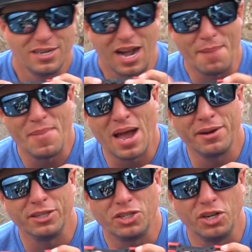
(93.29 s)
I
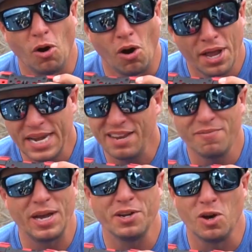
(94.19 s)
mount it to all, any
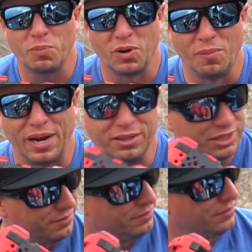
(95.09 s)
of my GoPro
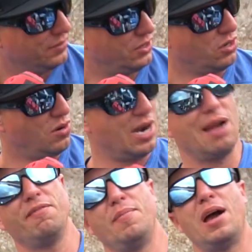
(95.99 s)
mounts. So
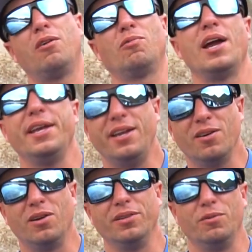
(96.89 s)
I have a mount right
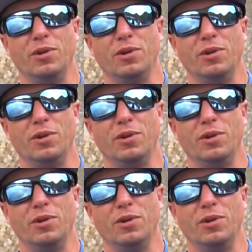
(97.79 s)
here on the